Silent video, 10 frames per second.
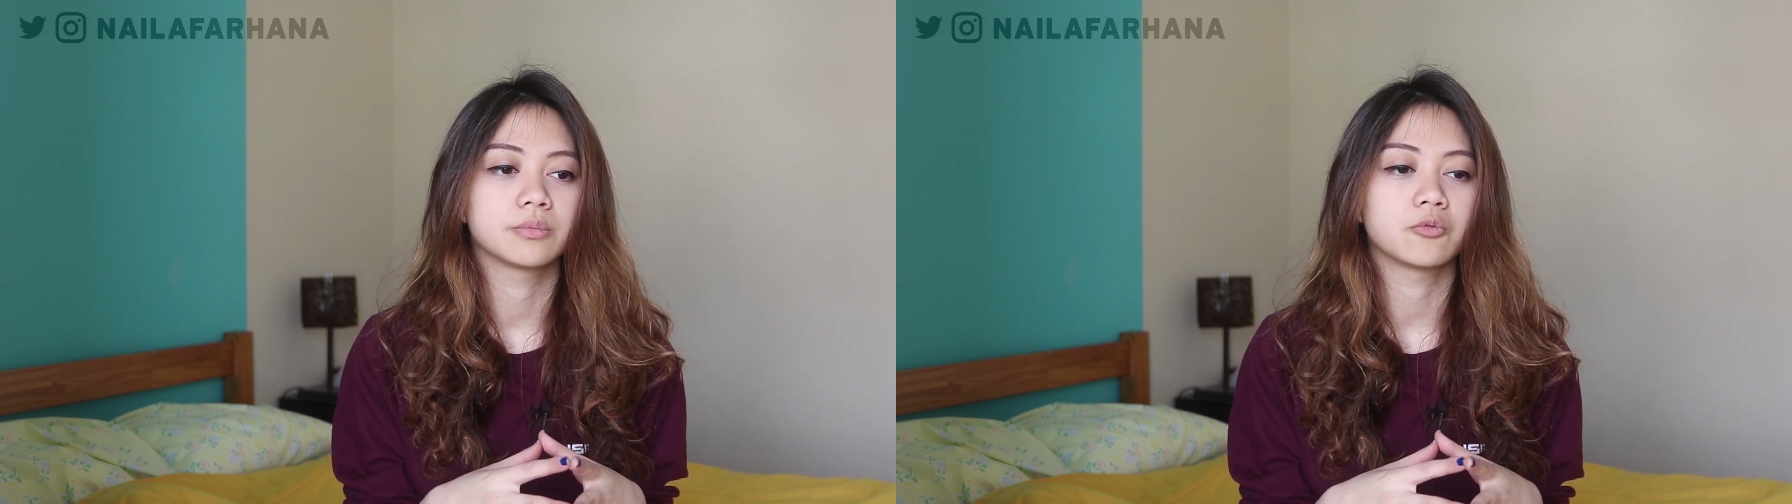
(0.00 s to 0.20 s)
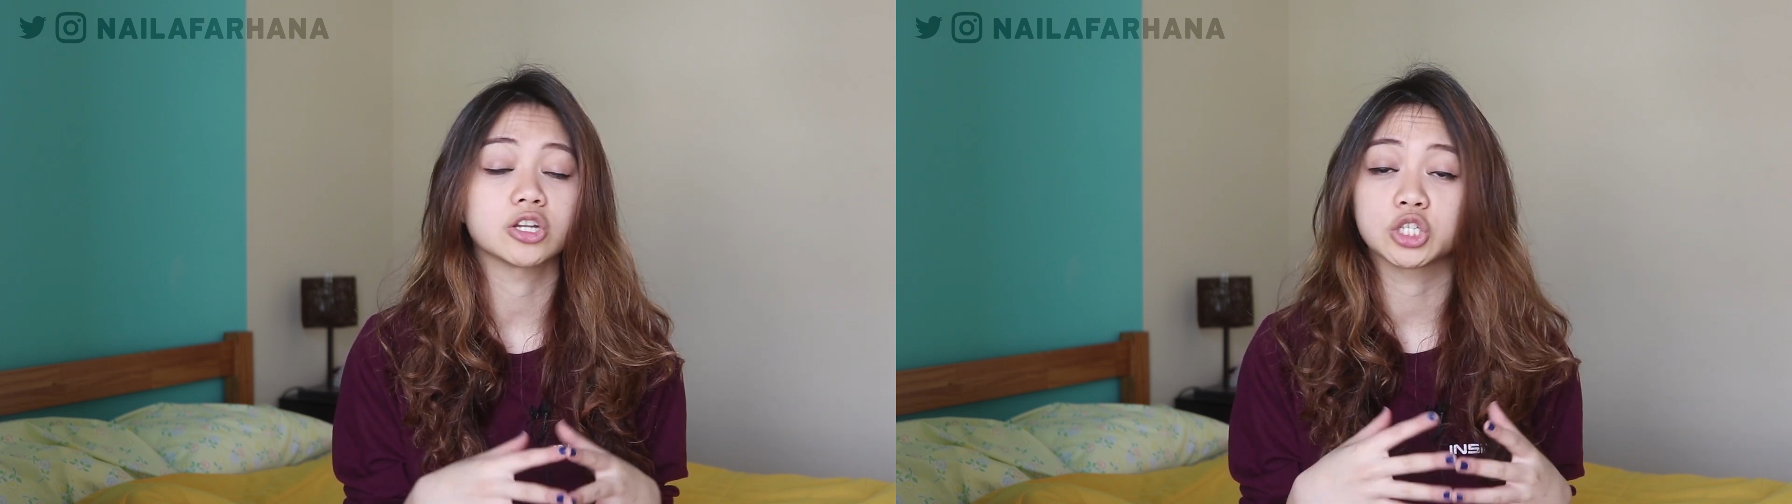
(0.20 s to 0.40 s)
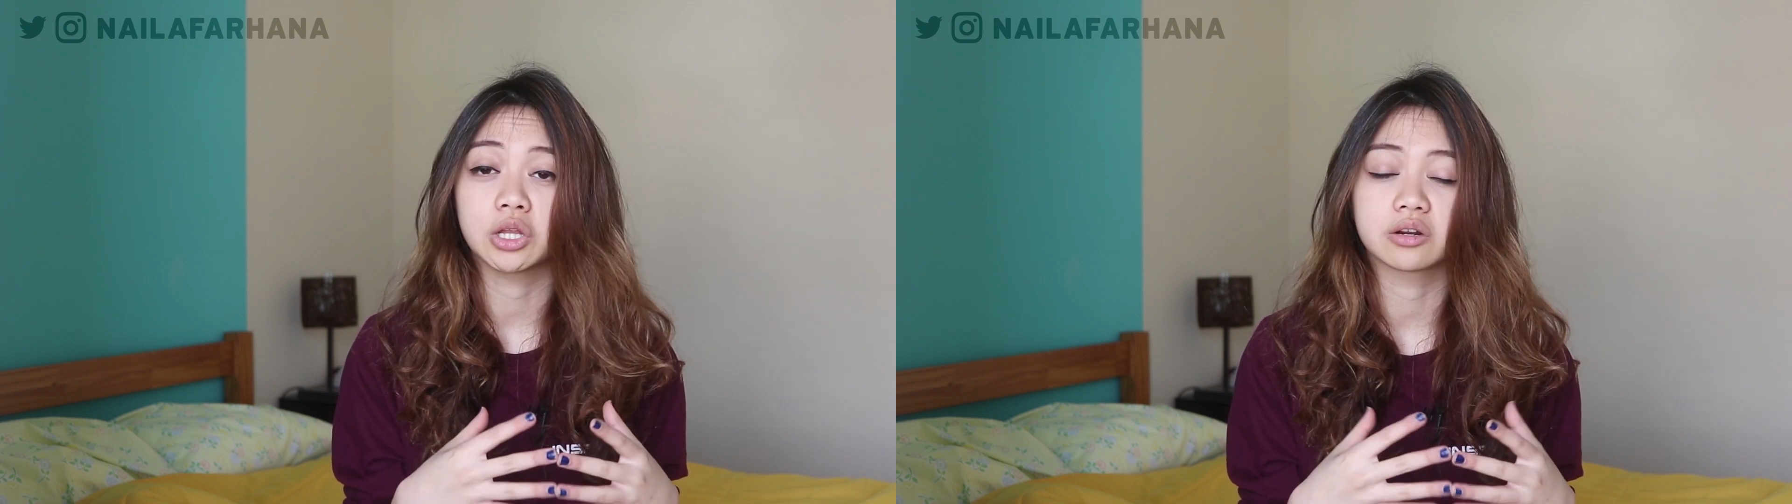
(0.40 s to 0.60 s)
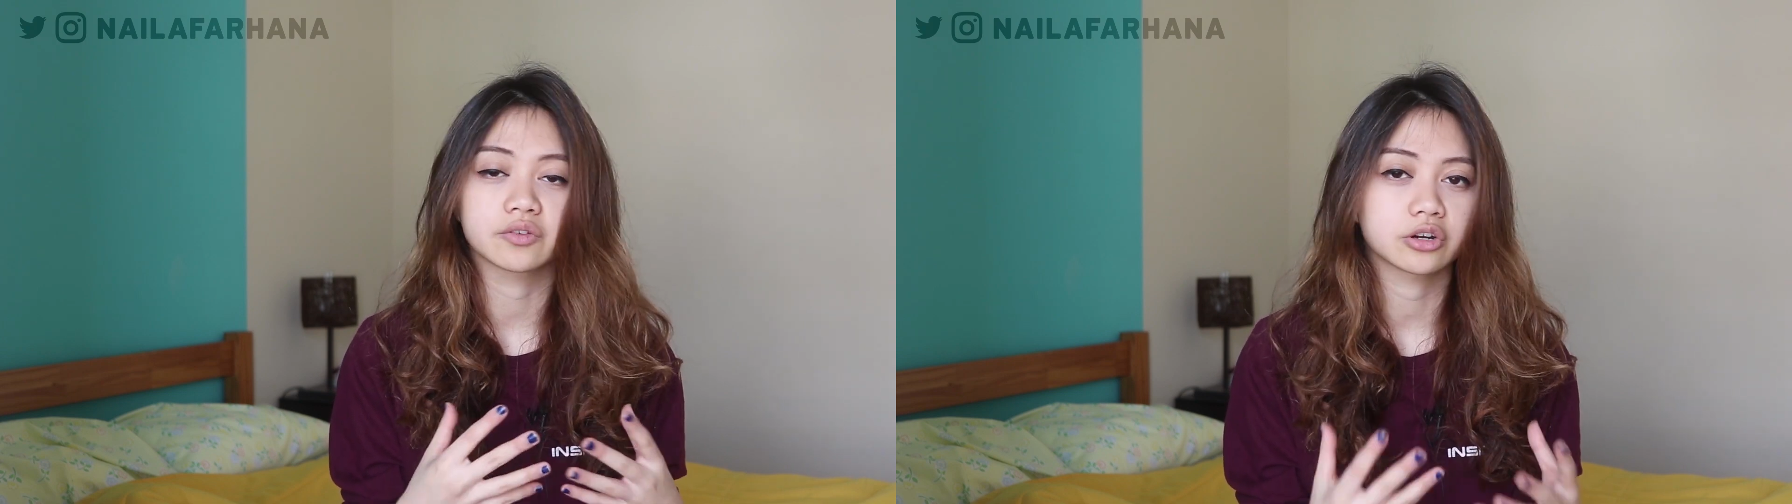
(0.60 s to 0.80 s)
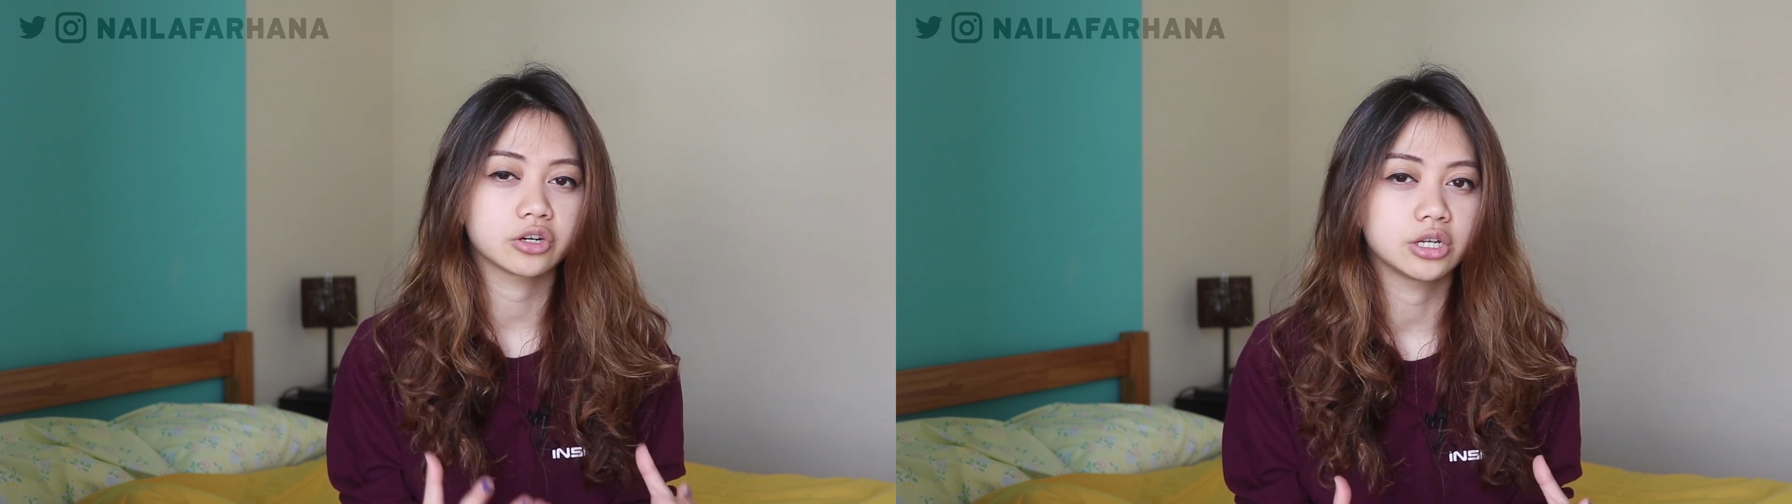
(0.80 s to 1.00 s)
watch a lot
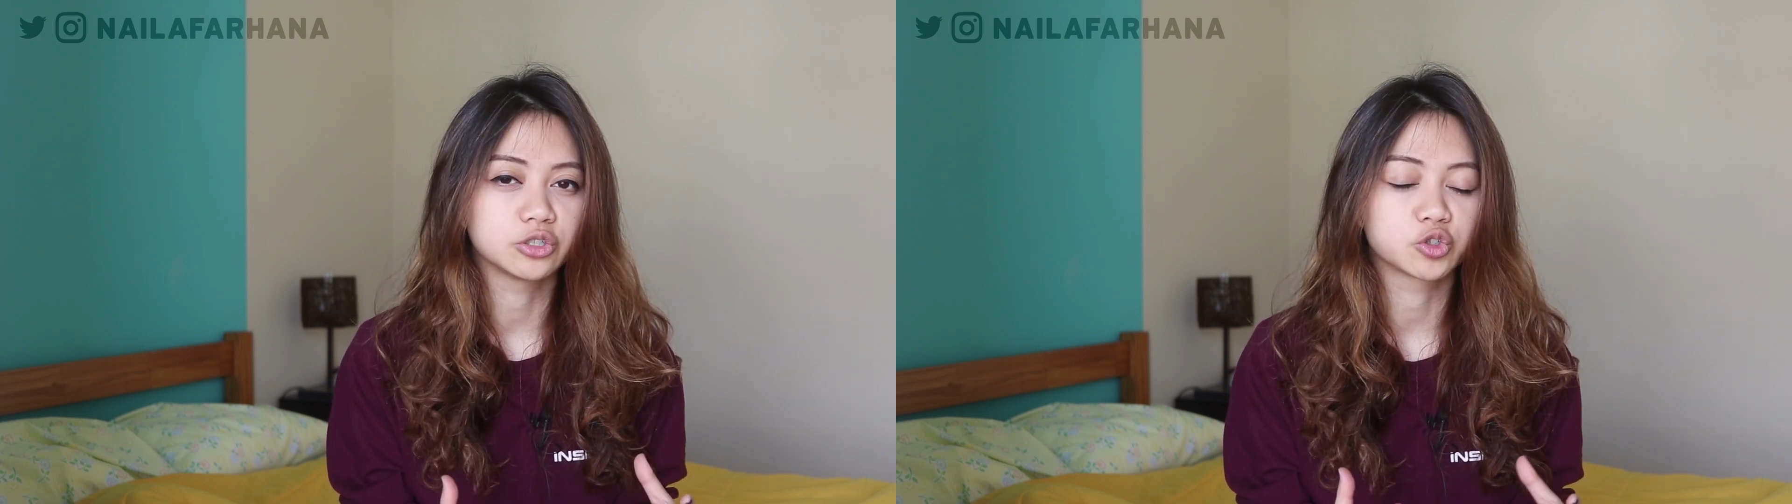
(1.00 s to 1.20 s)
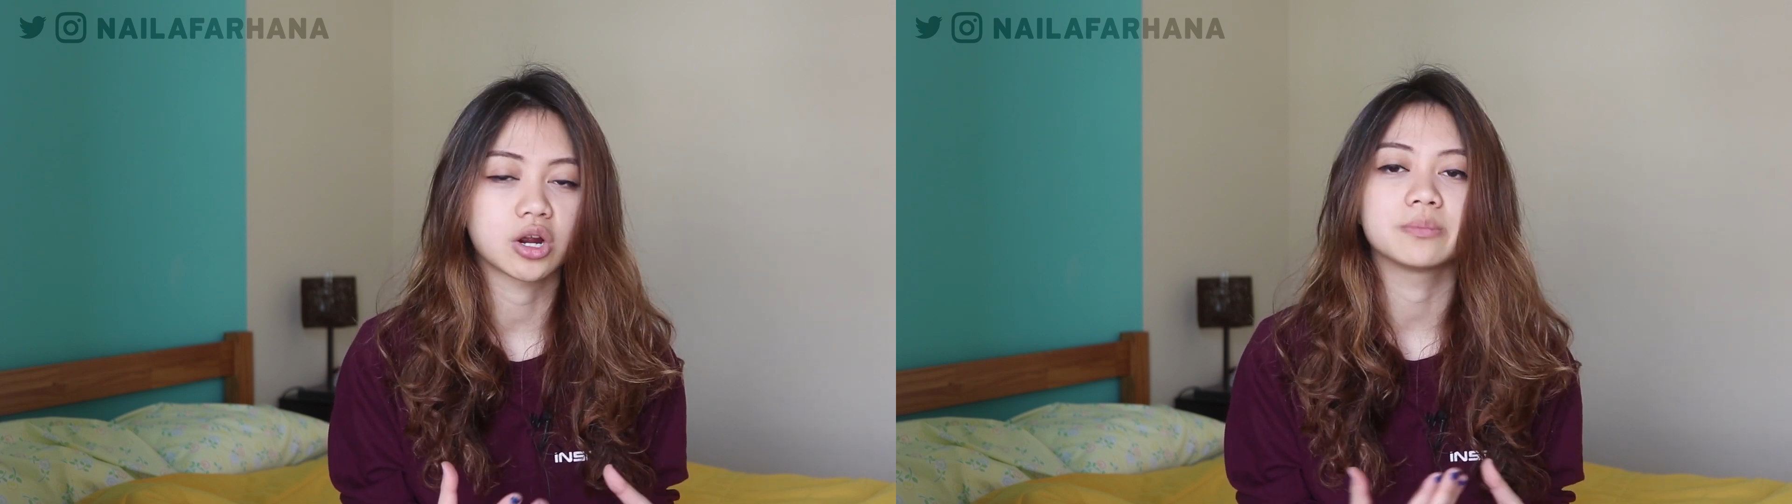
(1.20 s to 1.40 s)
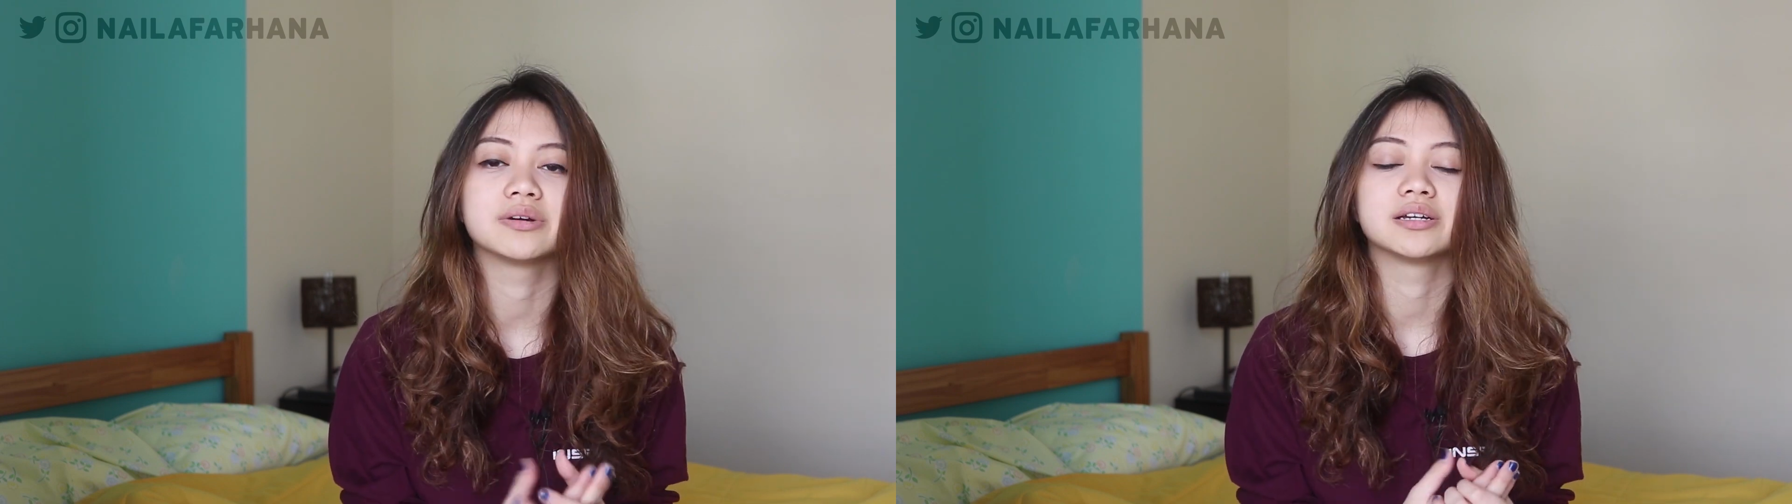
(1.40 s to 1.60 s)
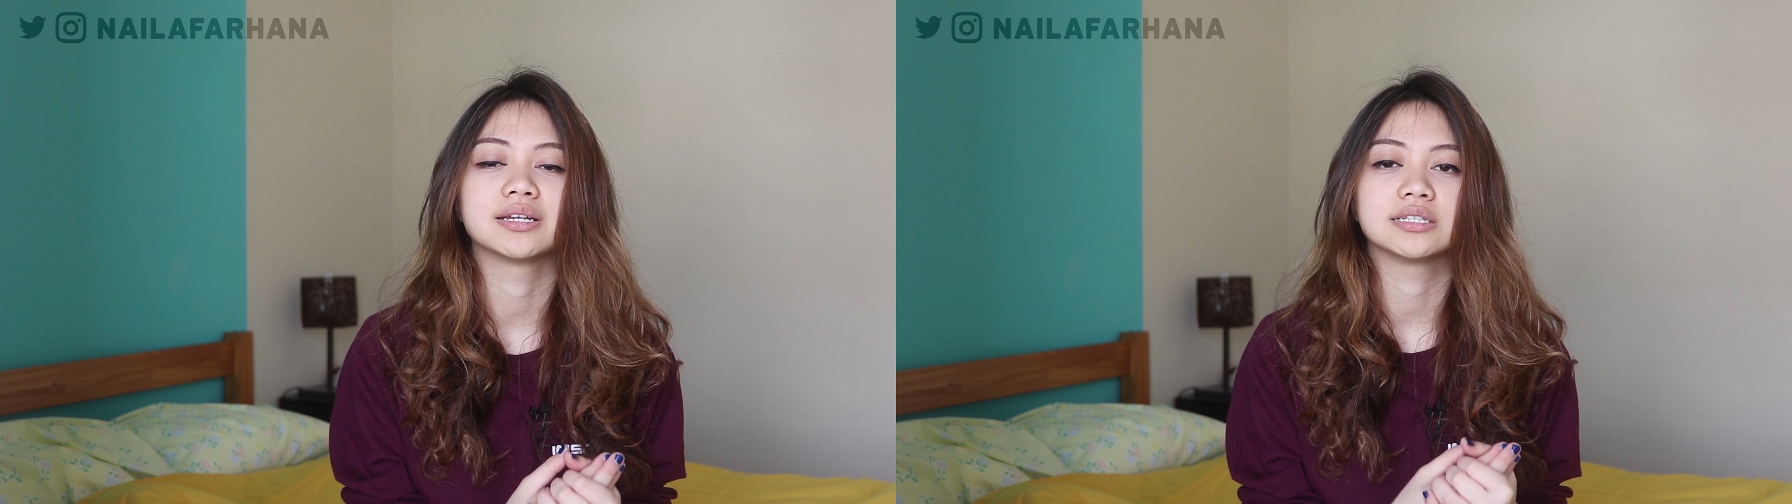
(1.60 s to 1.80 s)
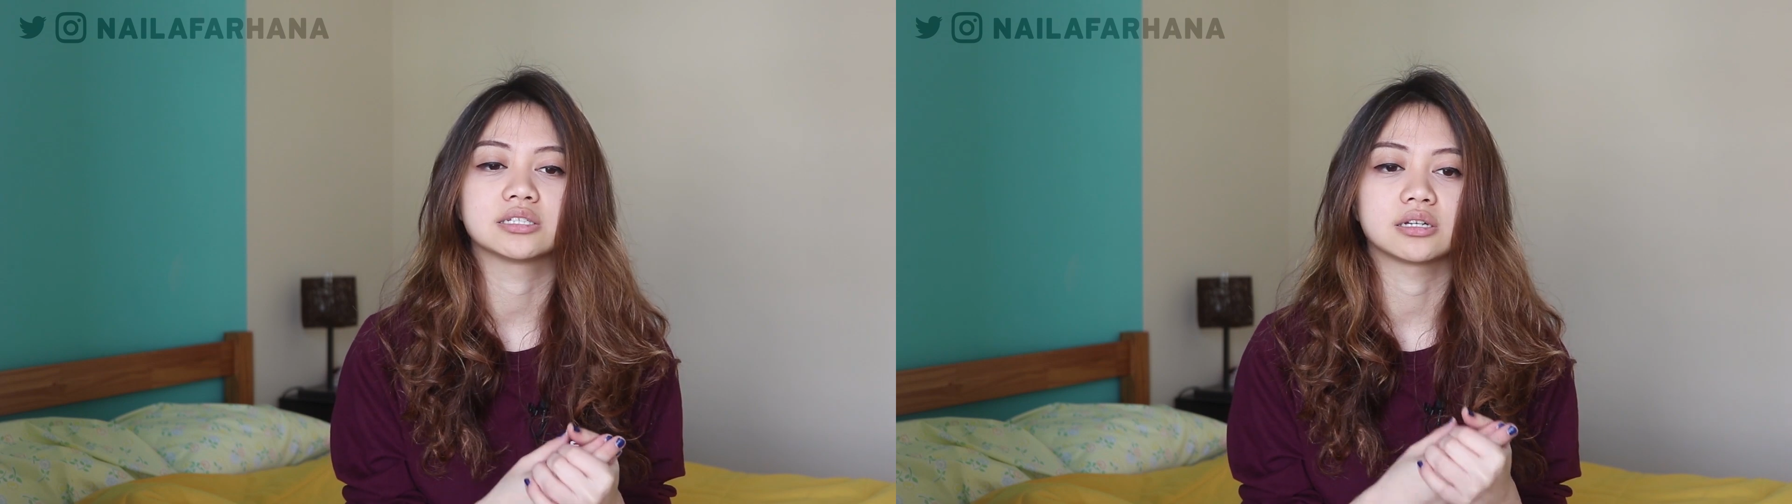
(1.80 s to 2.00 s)
of Korean
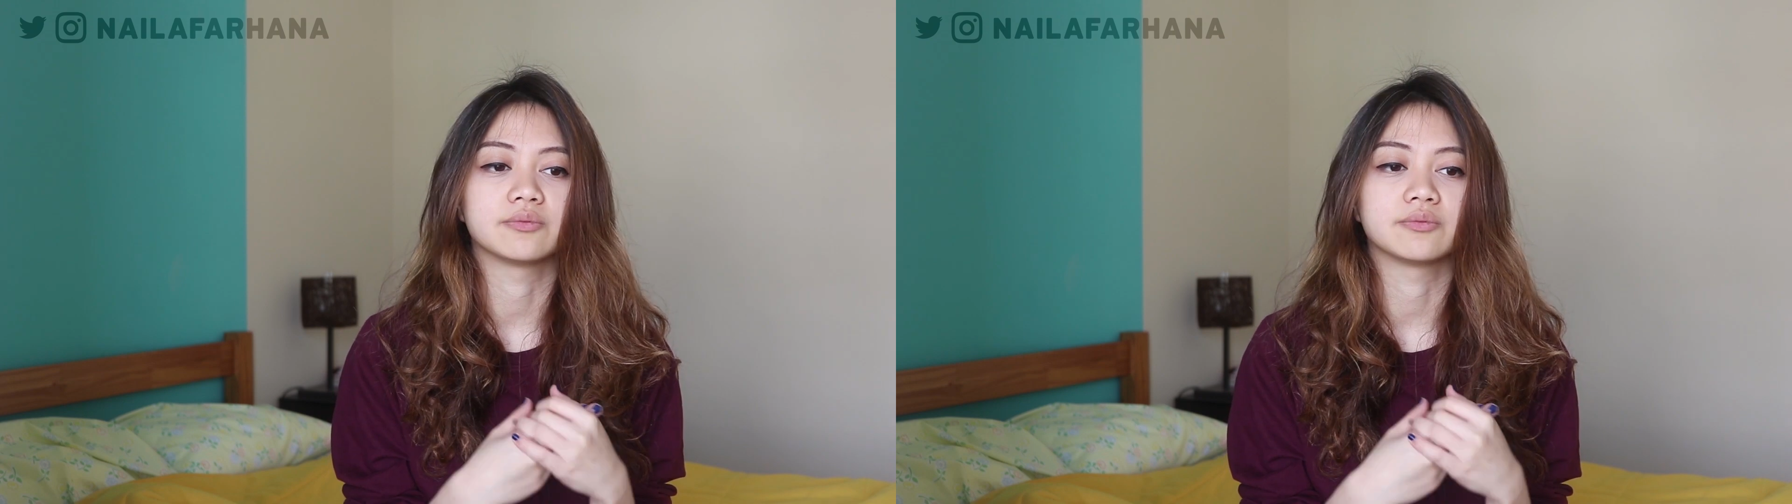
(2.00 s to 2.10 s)
dramas,